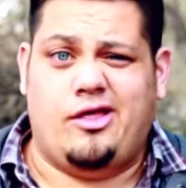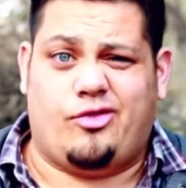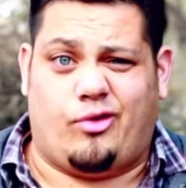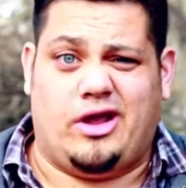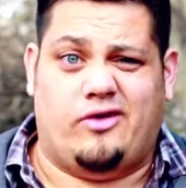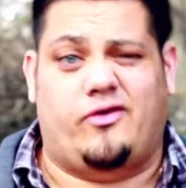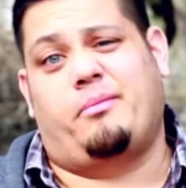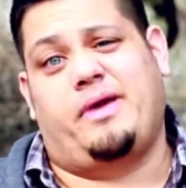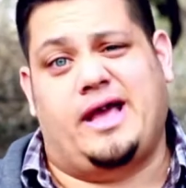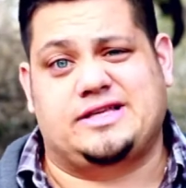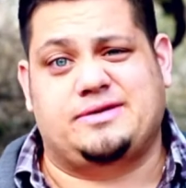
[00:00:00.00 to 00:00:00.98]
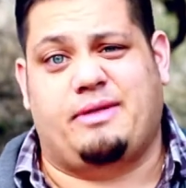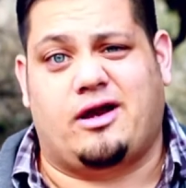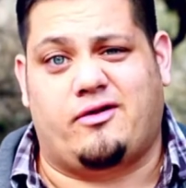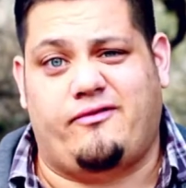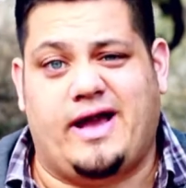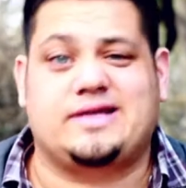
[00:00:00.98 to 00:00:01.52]
3 of them, as a matter
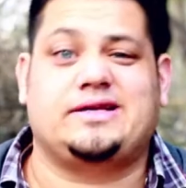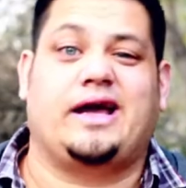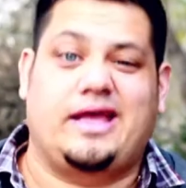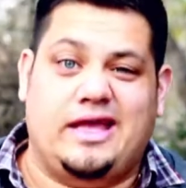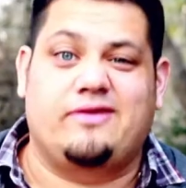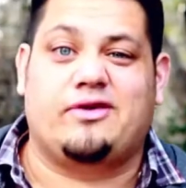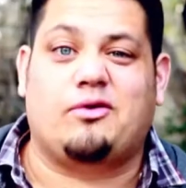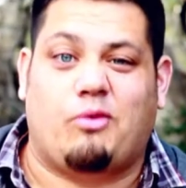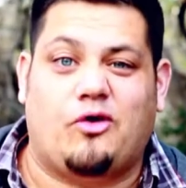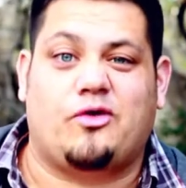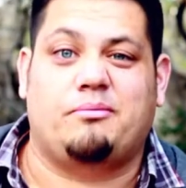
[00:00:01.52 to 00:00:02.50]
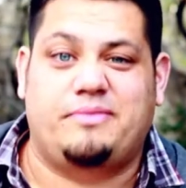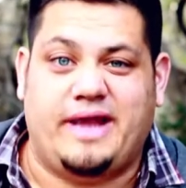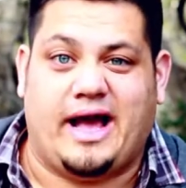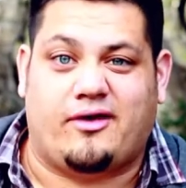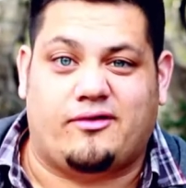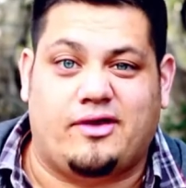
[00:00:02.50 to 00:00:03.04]
of fact. I even wrote them
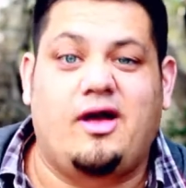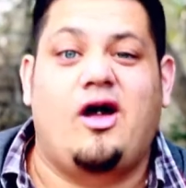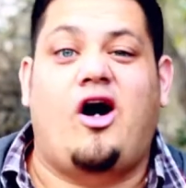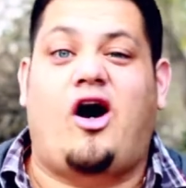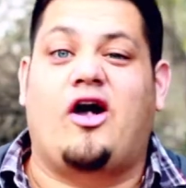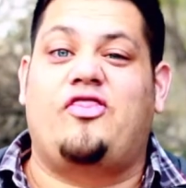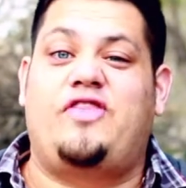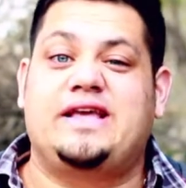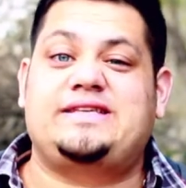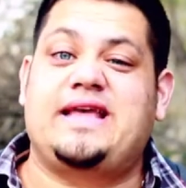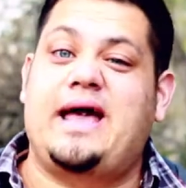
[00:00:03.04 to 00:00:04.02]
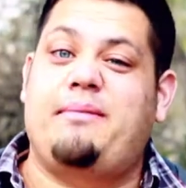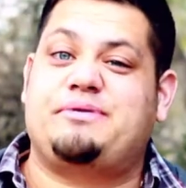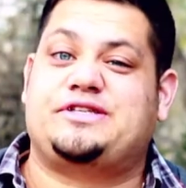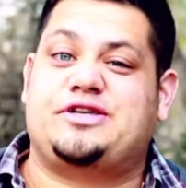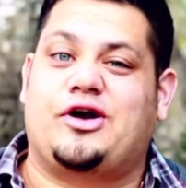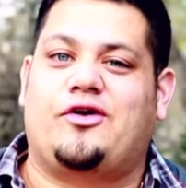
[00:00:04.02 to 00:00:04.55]
down on this
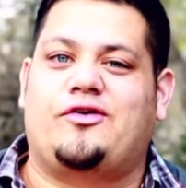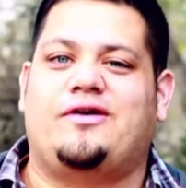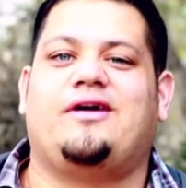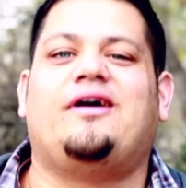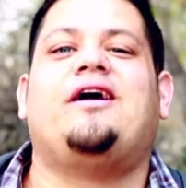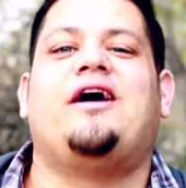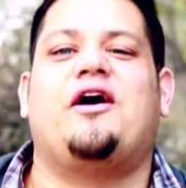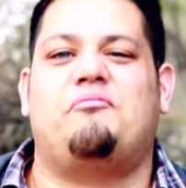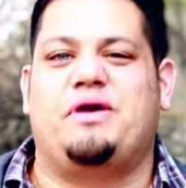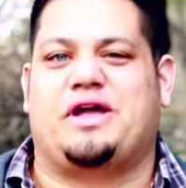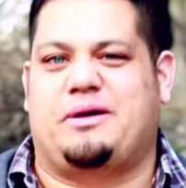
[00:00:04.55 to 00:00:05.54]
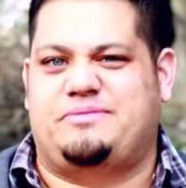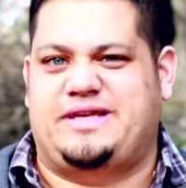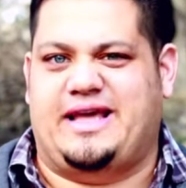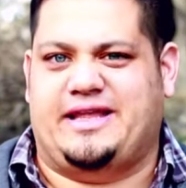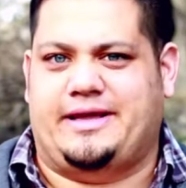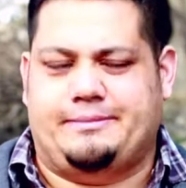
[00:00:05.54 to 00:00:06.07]
episode of Pickup
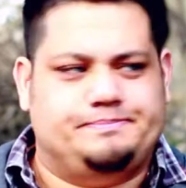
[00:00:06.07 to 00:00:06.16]
Daily.